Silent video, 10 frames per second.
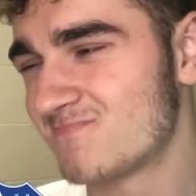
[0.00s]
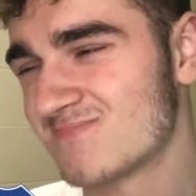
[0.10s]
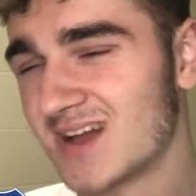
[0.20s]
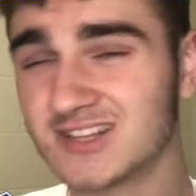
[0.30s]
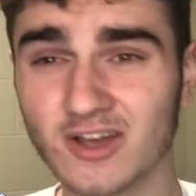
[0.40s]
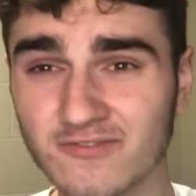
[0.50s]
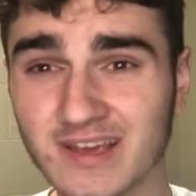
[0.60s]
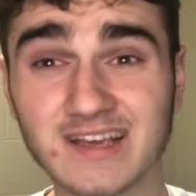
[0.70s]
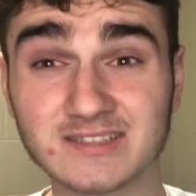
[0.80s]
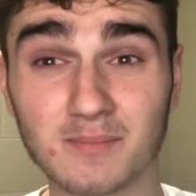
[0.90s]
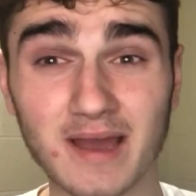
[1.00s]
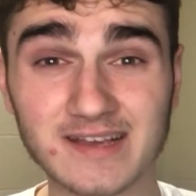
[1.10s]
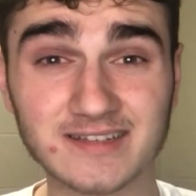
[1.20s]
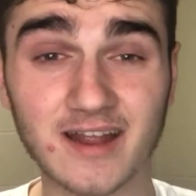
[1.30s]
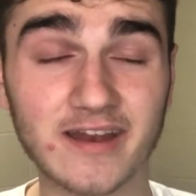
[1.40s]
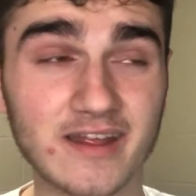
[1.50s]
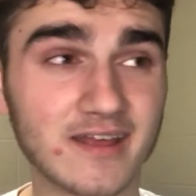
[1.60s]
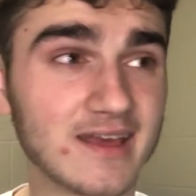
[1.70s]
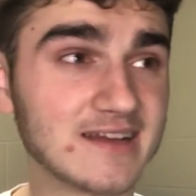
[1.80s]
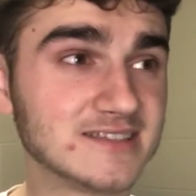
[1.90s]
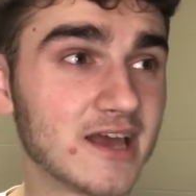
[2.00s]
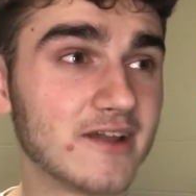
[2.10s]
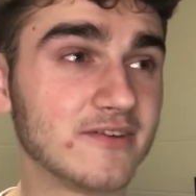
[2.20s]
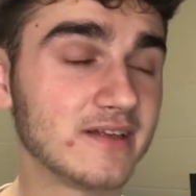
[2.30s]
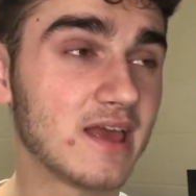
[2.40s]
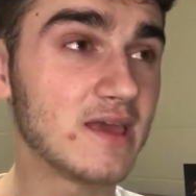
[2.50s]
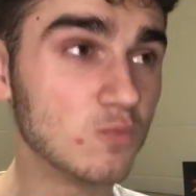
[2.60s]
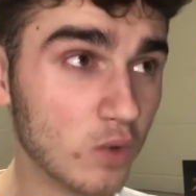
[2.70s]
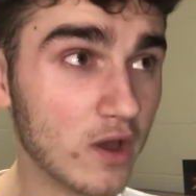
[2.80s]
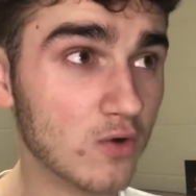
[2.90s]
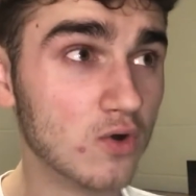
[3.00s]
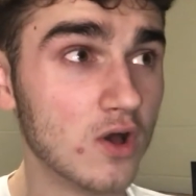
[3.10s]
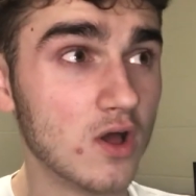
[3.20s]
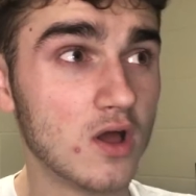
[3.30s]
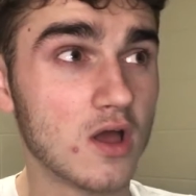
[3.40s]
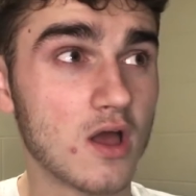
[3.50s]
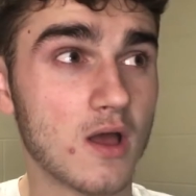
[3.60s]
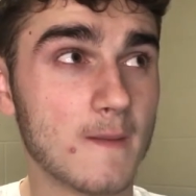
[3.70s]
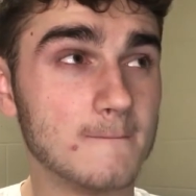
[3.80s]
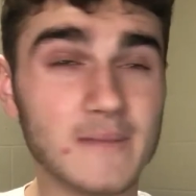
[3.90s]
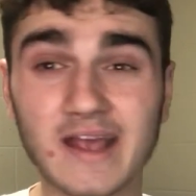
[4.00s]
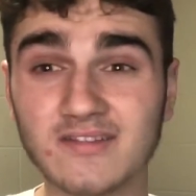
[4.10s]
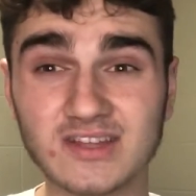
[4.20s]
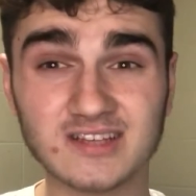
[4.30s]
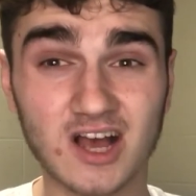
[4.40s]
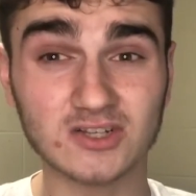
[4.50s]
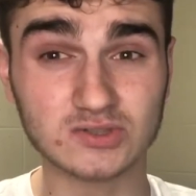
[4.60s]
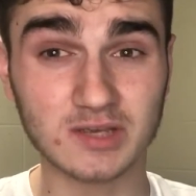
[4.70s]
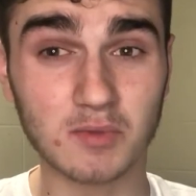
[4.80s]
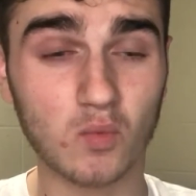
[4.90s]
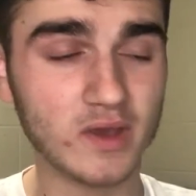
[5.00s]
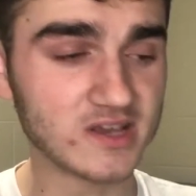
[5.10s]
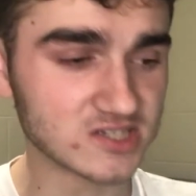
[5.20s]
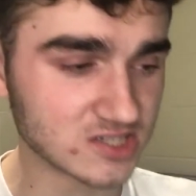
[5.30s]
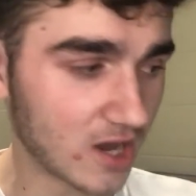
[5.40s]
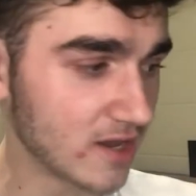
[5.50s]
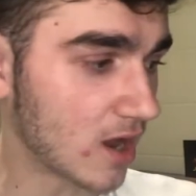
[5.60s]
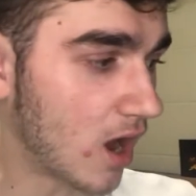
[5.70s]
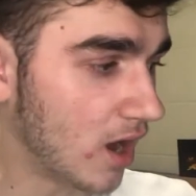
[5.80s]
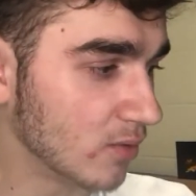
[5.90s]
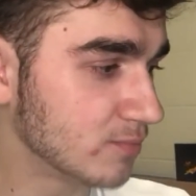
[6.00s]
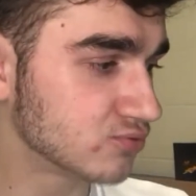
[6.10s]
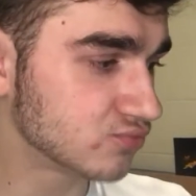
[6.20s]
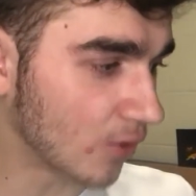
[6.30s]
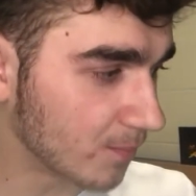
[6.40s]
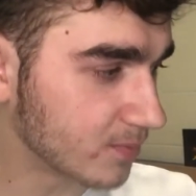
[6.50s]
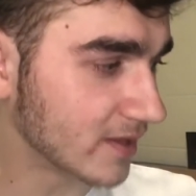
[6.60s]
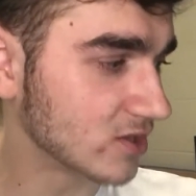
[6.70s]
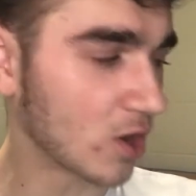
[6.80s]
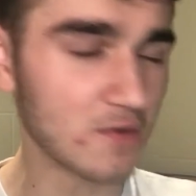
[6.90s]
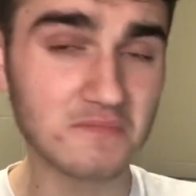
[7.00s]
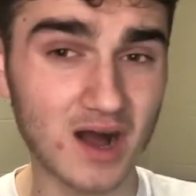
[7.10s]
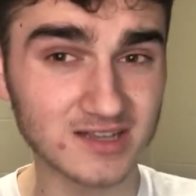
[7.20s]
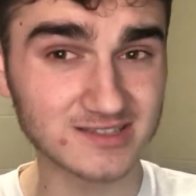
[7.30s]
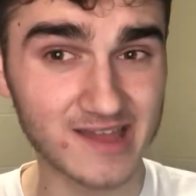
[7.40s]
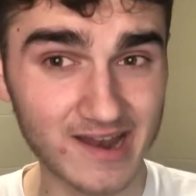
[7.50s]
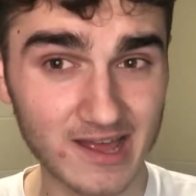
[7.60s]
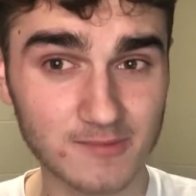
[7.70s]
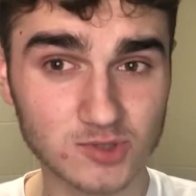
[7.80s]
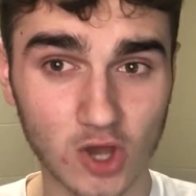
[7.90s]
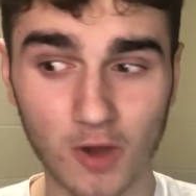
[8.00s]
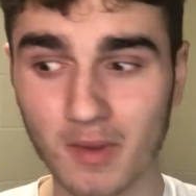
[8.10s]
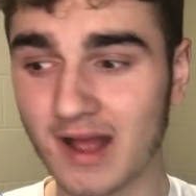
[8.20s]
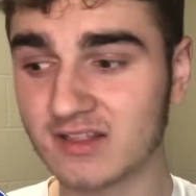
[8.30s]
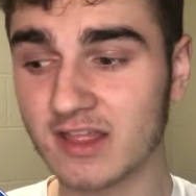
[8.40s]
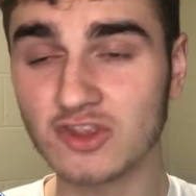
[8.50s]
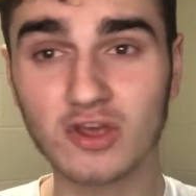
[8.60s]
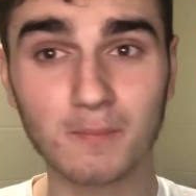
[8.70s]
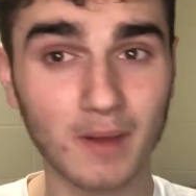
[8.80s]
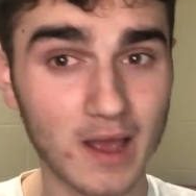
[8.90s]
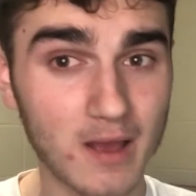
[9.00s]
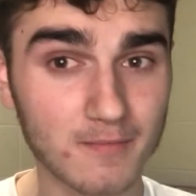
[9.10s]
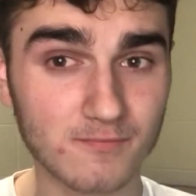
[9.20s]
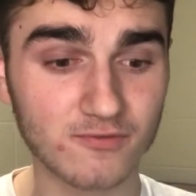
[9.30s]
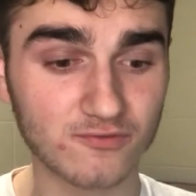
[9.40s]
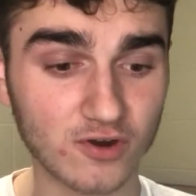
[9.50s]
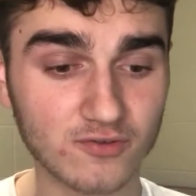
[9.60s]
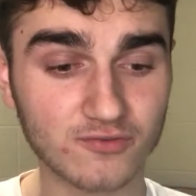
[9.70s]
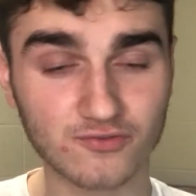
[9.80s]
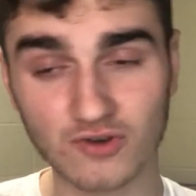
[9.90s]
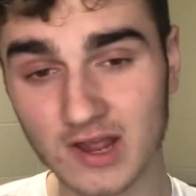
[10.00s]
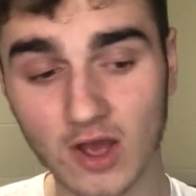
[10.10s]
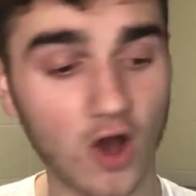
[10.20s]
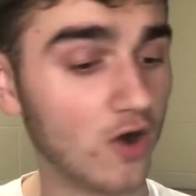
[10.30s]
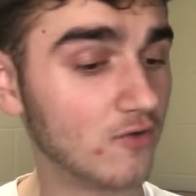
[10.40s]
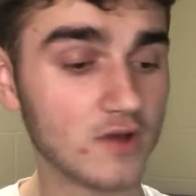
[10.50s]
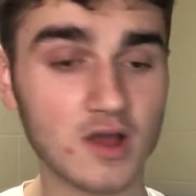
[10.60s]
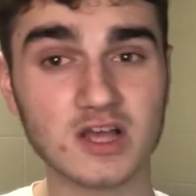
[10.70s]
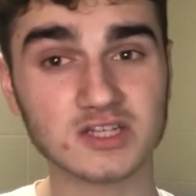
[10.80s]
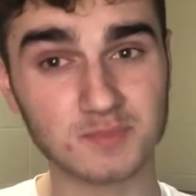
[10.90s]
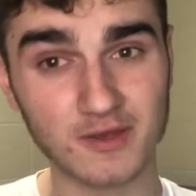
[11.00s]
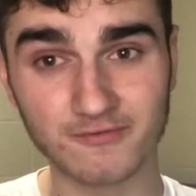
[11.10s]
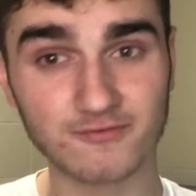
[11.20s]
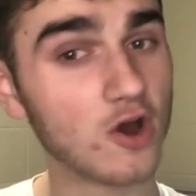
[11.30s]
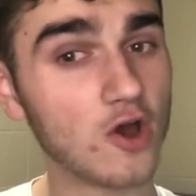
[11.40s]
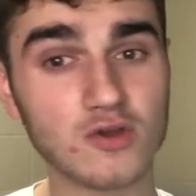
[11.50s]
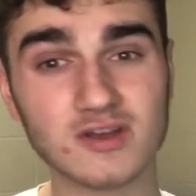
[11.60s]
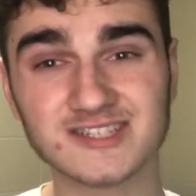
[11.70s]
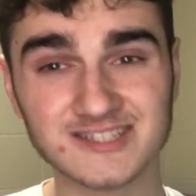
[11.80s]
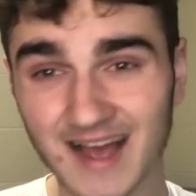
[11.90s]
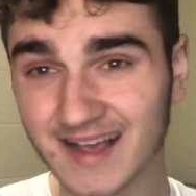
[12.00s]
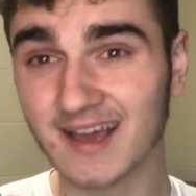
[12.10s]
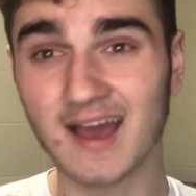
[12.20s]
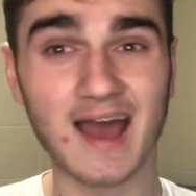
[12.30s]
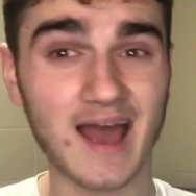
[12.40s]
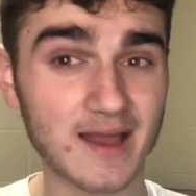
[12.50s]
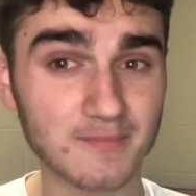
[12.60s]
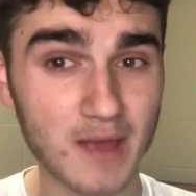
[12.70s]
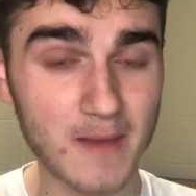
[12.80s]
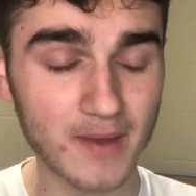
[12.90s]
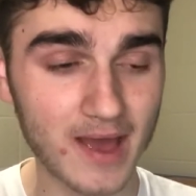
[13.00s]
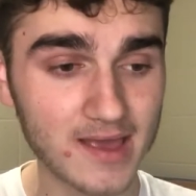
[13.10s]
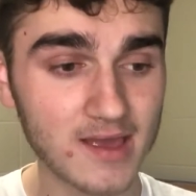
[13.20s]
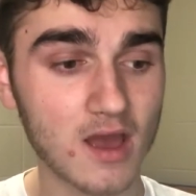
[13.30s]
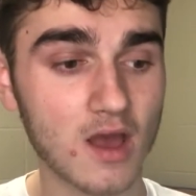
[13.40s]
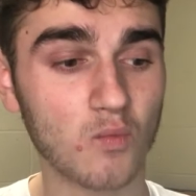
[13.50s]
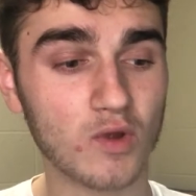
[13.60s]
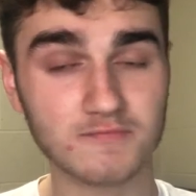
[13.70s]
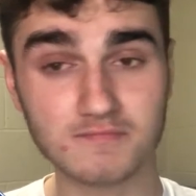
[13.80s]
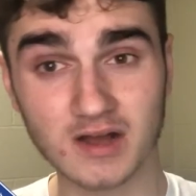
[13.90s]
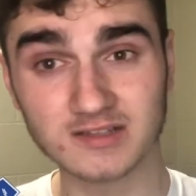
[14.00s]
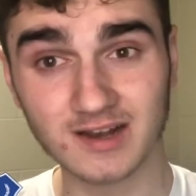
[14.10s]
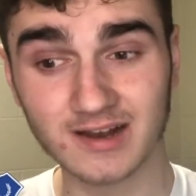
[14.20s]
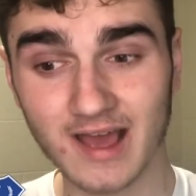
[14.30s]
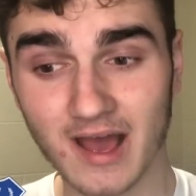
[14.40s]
I don't think he's amazing, Eddie Nketiah. I think he will make this Arsenal team a weaker side. I would probably go with Martinelli up top, and then you can play a front 3 of Smith Rowe, Saka and Pepe, with Martinelli